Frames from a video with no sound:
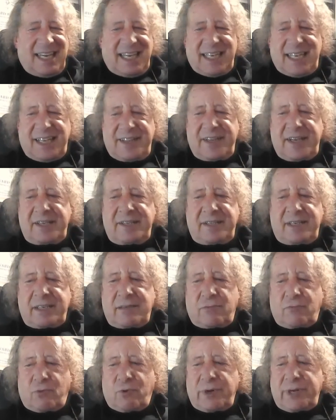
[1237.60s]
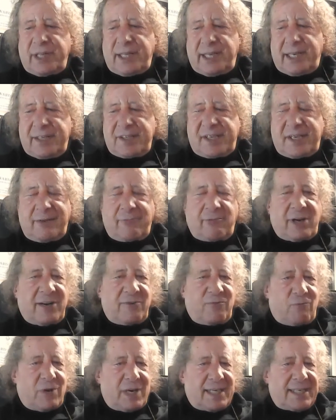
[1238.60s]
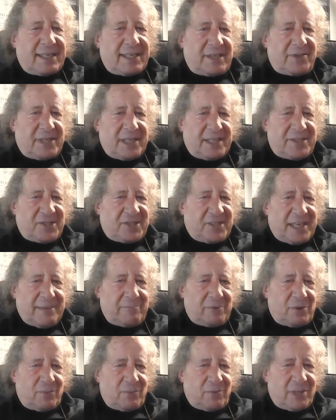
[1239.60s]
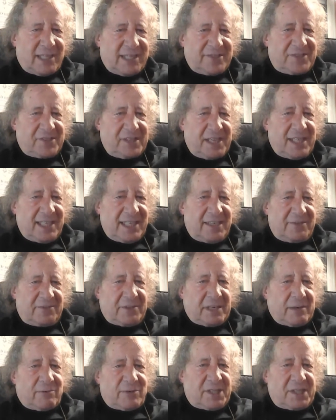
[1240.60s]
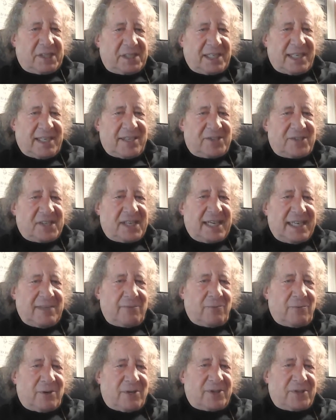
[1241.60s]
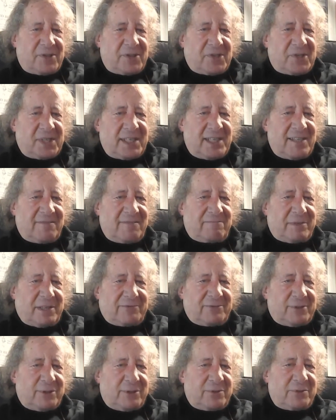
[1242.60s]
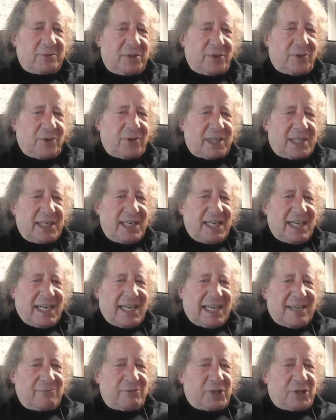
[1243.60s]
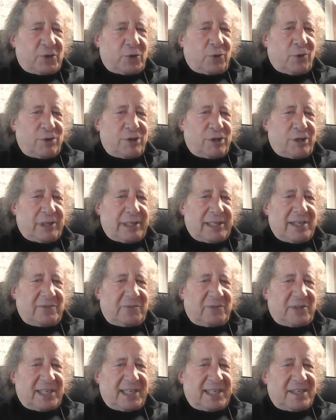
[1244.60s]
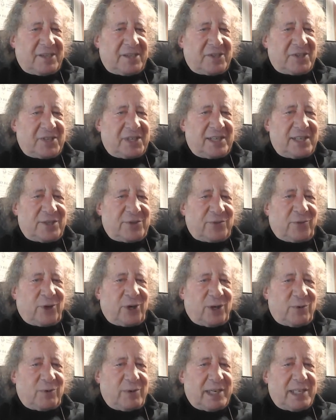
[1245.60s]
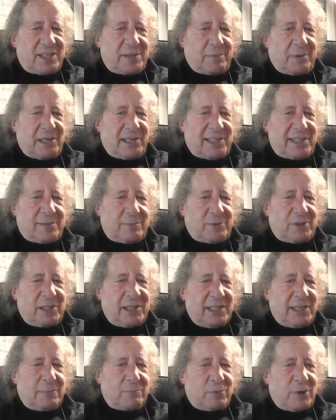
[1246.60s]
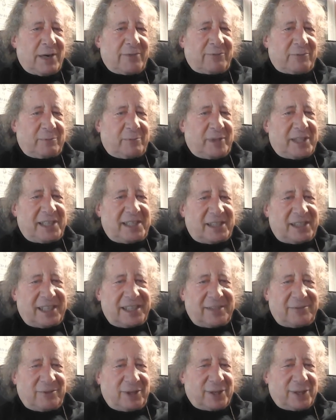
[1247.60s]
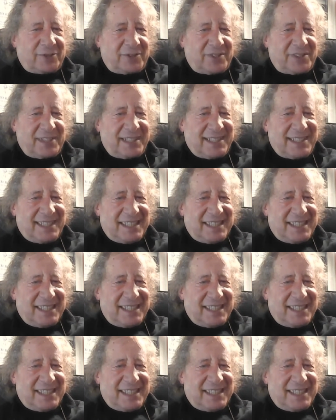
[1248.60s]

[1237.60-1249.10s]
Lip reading: And they didn't realize how ironic that statement was. If there was a dance anywhere in the city of Buffalo, New York, I was cordially invited to stay as far away as possible, preferably Cleveland.